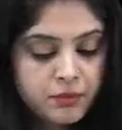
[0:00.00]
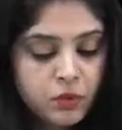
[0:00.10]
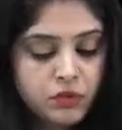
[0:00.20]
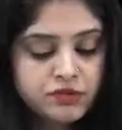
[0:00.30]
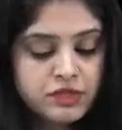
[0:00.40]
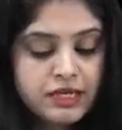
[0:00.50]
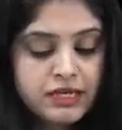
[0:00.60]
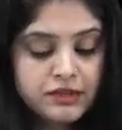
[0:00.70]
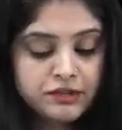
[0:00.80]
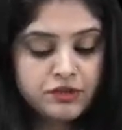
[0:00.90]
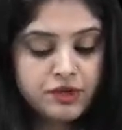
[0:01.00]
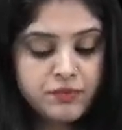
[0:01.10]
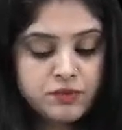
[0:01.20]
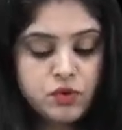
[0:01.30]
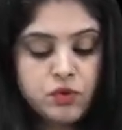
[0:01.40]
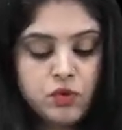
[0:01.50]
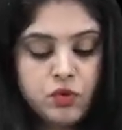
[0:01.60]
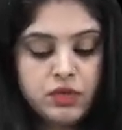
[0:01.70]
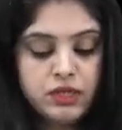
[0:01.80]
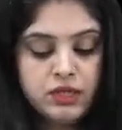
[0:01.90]

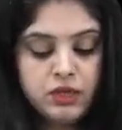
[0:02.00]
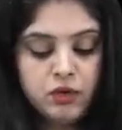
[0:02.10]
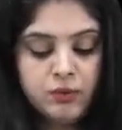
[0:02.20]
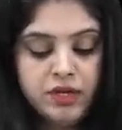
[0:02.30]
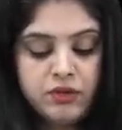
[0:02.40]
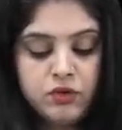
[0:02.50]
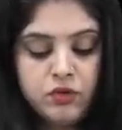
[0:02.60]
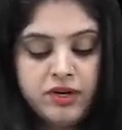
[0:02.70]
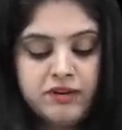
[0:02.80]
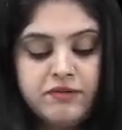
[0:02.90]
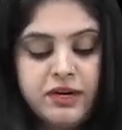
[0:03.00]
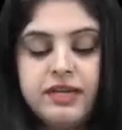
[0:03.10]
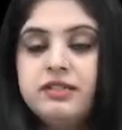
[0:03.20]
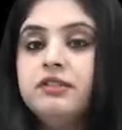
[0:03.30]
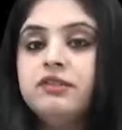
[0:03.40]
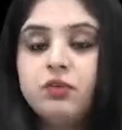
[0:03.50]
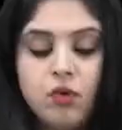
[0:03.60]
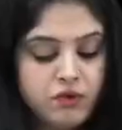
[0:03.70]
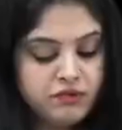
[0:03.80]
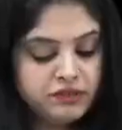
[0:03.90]
Post-streptococcal glomerulonephritis. So
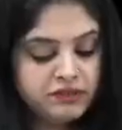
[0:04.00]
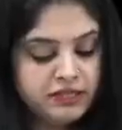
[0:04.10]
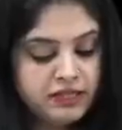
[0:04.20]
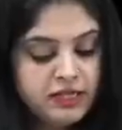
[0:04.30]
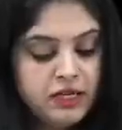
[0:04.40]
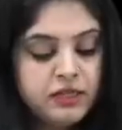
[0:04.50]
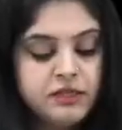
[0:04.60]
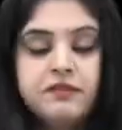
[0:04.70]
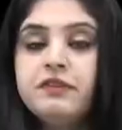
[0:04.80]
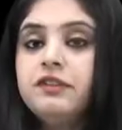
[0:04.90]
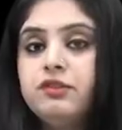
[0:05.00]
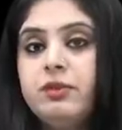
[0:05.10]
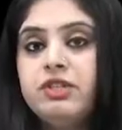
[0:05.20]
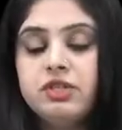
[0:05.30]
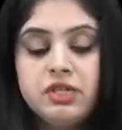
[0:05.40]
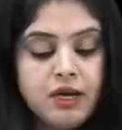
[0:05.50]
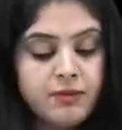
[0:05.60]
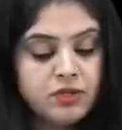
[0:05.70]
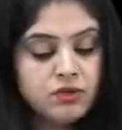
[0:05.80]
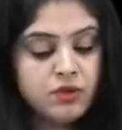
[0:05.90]
obviously, the first question
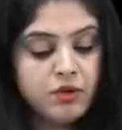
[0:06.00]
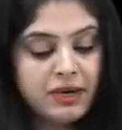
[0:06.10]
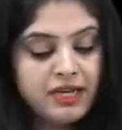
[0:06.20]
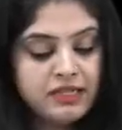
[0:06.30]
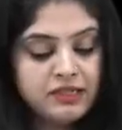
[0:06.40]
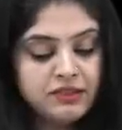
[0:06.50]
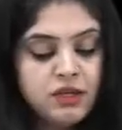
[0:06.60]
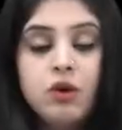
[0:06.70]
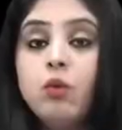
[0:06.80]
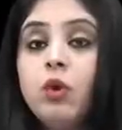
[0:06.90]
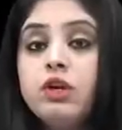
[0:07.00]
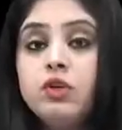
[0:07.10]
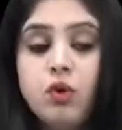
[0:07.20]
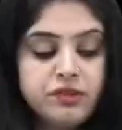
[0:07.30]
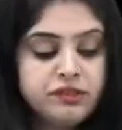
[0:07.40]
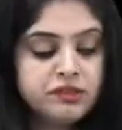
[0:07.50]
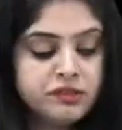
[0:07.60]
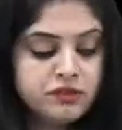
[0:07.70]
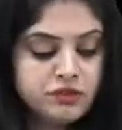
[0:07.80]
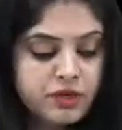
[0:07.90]
coming to your mind is, what causes
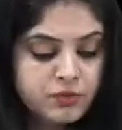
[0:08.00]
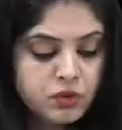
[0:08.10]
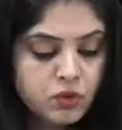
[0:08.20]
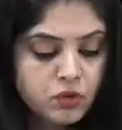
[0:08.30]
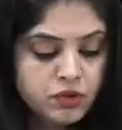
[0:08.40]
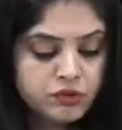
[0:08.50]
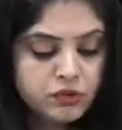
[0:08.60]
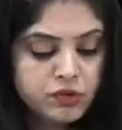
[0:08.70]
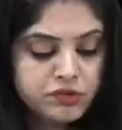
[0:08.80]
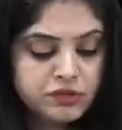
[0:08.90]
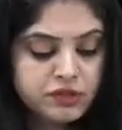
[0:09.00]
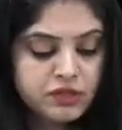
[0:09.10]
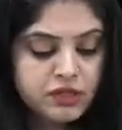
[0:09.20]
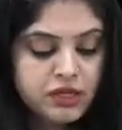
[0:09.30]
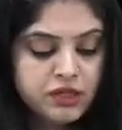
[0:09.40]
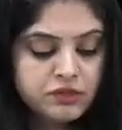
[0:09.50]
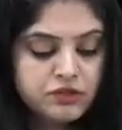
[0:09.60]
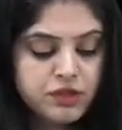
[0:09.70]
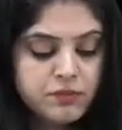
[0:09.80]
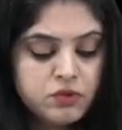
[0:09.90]
it? Streptococcus causes it.
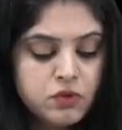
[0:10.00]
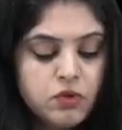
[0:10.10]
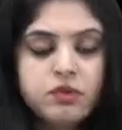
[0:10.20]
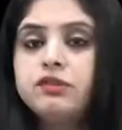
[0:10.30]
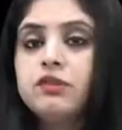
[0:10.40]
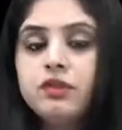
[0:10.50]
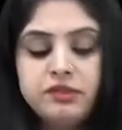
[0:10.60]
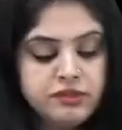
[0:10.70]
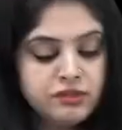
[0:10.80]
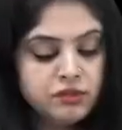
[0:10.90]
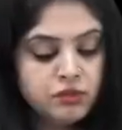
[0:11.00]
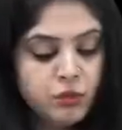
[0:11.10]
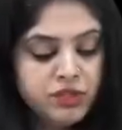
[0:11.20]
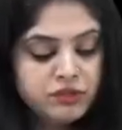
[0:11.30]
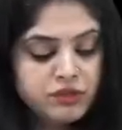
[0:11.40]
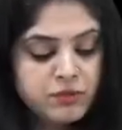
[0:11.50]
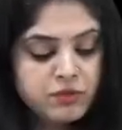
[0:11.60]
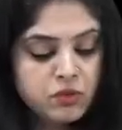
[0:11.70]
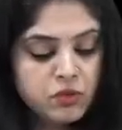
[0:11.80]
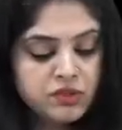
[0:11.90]
Streptococcus causes it. So which
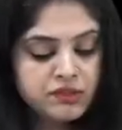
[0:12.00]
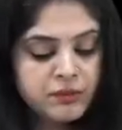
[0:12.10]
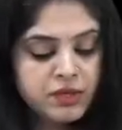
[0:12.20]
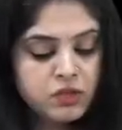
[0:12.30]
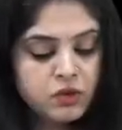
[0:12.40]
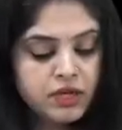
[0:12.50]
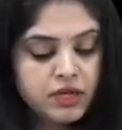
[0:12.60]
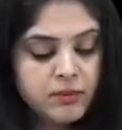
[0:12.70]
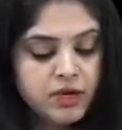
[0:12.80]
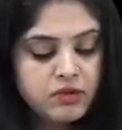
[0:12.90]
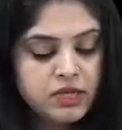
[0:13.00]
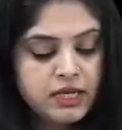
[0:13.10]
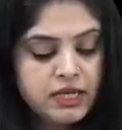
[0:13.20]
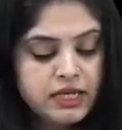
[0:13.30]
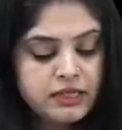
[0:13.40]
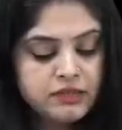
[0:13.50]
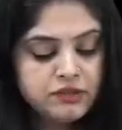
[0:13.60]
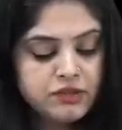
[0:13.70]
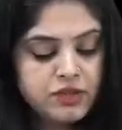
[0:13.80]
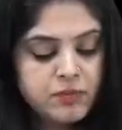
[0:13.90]
streptococcus am I talking about? It
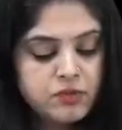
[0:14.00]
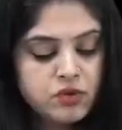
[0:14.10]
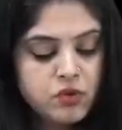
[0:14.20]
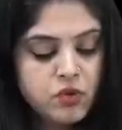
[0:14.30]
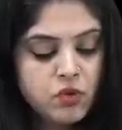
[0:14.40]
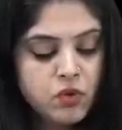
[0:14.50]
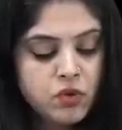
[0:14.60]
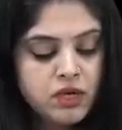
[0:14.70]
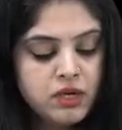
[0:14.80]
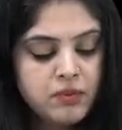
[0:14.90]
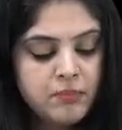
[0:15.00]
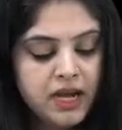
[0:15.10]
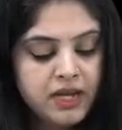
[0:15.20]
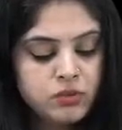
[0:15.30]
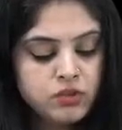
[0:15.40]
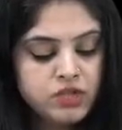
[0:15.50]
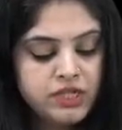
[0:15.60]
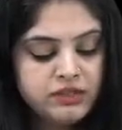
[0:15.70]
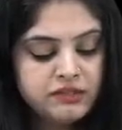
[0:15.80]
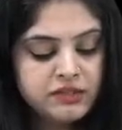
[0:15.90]
is streptococcal
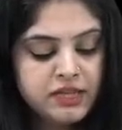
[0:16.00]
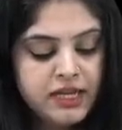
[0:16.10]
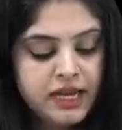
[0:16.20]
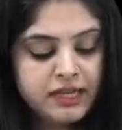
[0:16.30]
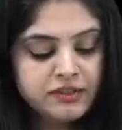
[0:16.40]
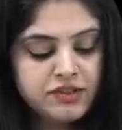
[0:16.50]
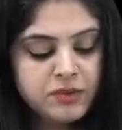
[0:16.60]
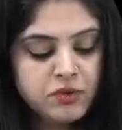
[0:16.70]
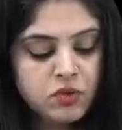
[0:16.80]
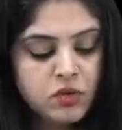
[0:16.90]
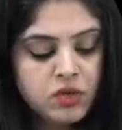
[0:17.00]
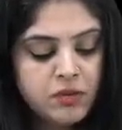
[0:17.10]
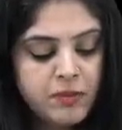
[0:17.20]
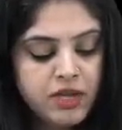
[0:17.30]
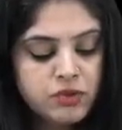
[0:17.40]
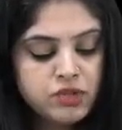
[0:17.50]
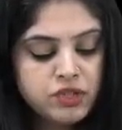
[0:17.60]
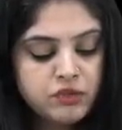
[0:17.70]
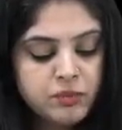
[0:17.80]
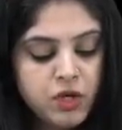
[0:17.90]
pyogenes. And streptococcal
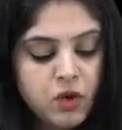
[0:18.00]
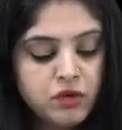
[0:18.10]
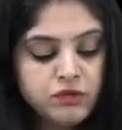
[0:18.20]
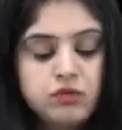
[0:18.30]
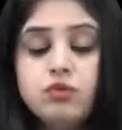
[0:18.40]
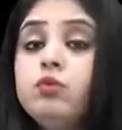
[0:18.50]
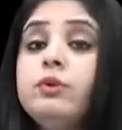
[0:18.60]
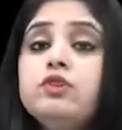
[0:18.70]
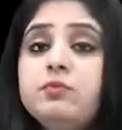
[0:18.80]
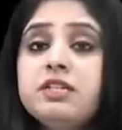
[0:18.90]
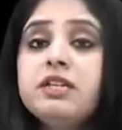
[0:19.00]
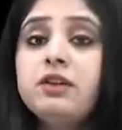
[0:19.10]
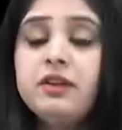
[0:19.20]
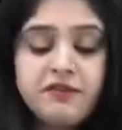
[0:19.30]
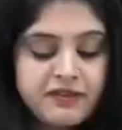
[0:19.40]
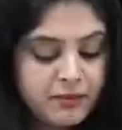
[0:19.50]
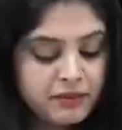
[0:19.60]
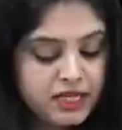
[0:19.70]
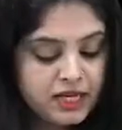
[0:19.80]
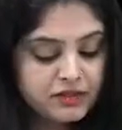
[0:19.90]
pyogenes belongs to which particular
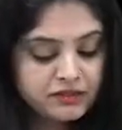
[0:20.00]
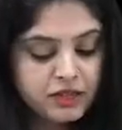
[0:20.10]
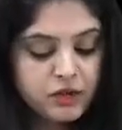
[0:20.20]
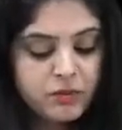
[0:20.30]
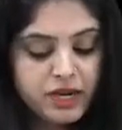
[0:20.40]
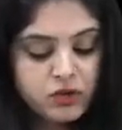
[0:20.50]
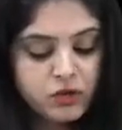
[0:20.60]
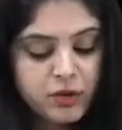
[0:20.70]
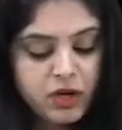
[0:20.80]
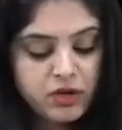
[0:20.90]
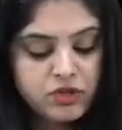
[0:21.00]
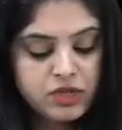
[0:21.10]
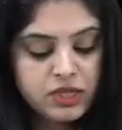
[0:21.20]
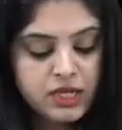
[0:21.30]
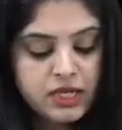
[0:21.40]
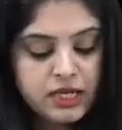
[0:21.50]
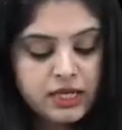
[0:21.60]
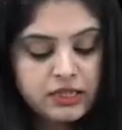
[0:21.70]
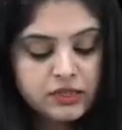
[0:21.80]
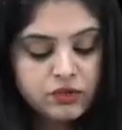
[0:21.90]
family? Asking you microbiology.
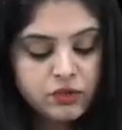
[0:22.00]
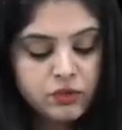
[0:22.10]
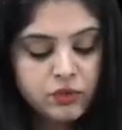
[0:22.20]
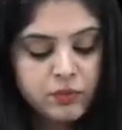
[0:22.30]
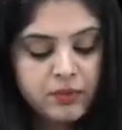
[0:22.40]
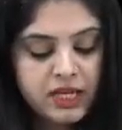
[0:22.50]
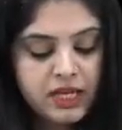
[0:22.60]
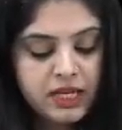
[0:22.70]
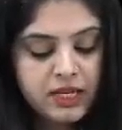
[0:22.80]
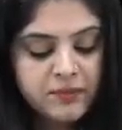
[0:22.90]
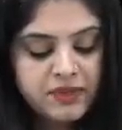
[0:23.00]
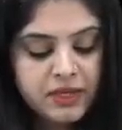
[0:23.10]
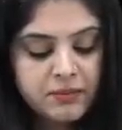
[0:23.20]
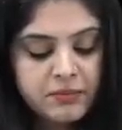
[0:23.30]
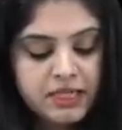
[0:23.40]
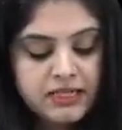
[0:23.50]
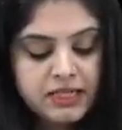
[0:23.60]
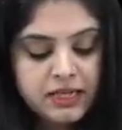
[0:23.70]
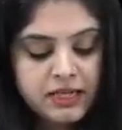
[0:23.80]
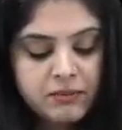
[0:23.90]
It is group A,
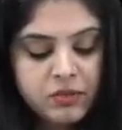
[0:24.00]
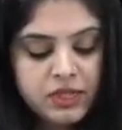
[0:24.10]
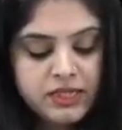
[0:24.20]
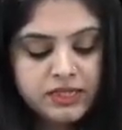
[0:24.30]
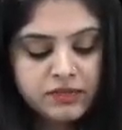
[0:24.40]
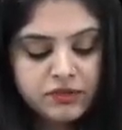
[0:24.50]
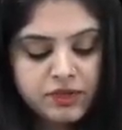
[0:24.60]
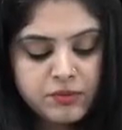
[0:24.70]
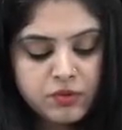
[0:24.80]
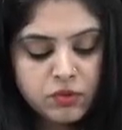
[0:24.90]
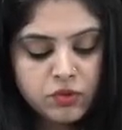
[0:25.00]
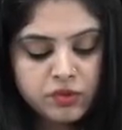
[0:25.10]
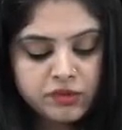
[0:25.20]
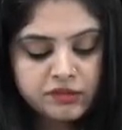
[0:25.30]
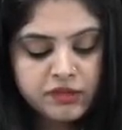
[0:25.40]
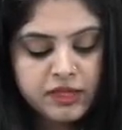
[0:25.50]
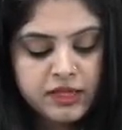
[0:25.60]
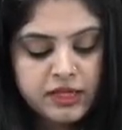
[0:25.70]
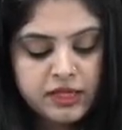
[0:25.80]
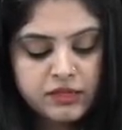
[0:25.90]
beta hemolytic streptococcus.
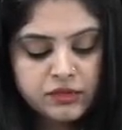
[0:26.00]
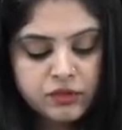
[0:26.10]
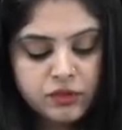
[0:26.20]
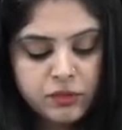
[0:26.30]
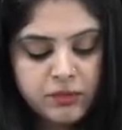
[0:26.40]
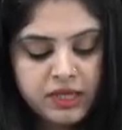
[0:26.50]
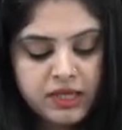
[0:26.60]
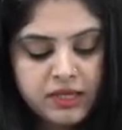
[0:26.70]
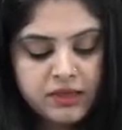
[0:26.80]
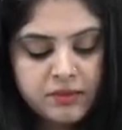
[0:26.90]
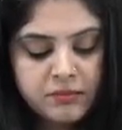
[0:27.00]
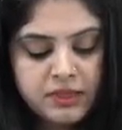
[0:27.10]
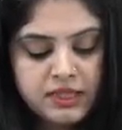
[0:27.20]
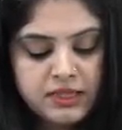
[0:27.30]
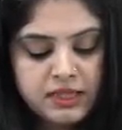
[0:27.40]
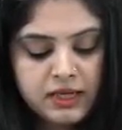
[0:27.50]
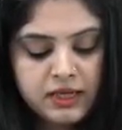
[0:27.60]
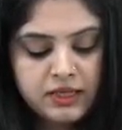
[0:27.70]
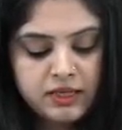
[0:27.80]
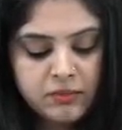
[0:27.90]
It is group A,
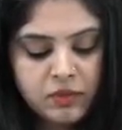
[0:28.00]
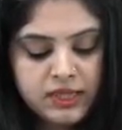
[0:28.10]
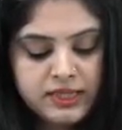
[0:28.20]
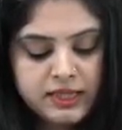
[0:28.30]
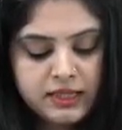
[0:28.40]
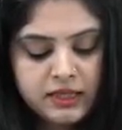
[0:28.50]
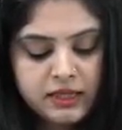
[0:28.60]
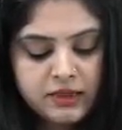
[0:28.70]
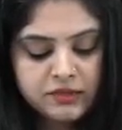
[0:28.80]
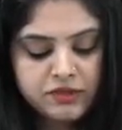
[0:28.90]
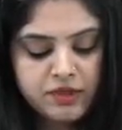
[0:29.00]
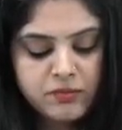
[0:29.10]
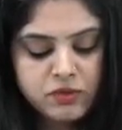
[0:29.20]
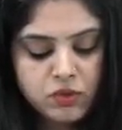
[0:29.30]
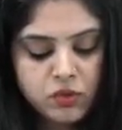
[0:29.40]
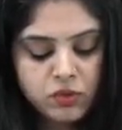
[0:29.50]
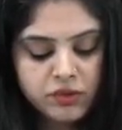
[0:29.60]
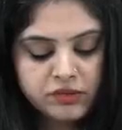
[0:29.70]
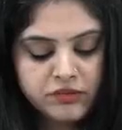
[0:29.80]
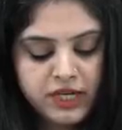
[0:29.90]
beta hemolytic
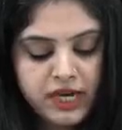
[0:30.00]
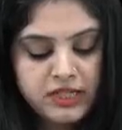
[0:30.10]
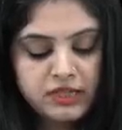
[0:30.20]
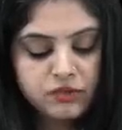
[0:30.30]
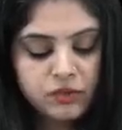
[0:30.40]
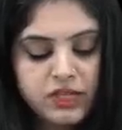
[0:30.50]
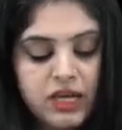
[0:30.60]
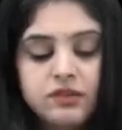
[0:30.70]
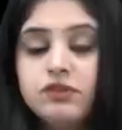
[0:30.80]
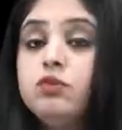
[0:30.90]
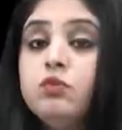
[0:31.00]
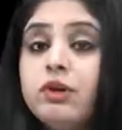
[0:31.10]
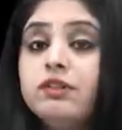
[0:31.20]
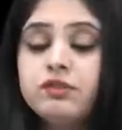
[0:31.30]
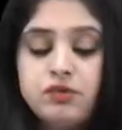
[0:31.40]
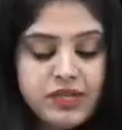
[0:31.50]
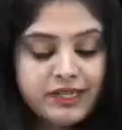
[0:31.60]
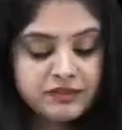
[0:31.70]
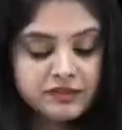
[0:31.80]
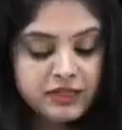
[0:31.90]
streptococcus variety. So they ask you what
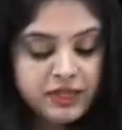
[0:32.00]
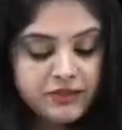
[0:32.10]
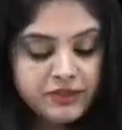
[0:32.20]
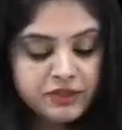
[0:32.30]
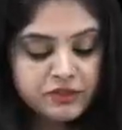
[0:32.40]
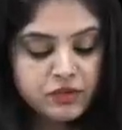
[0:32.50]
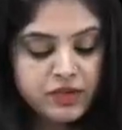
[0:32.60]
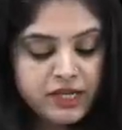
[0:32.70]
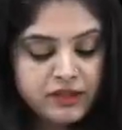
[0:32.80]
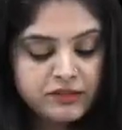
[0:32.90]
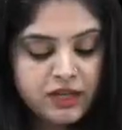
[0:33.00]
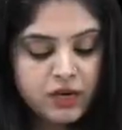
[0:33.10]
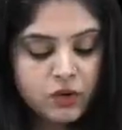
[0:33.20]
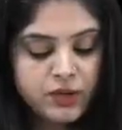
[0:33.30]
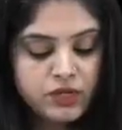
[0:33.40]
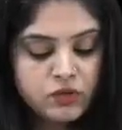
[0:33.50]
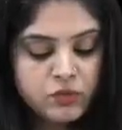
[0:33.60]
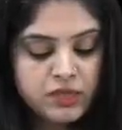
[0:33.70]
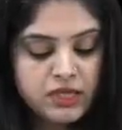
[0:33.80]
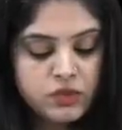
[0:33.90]
strains. The strains are going
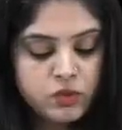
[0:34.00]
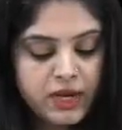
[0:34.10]
to be